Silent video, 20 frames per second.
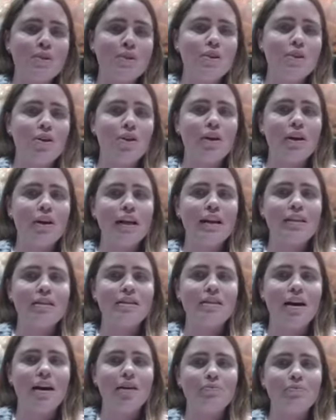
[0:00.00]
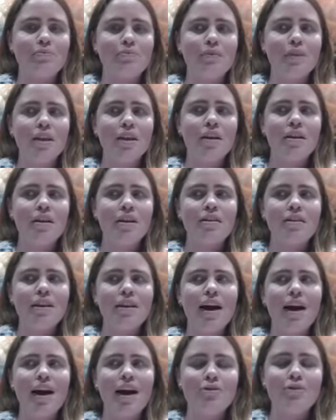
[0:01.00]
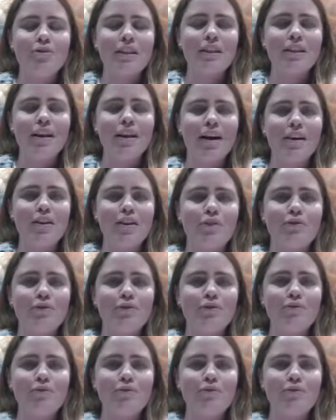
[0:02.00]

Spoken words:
So it's a really kind of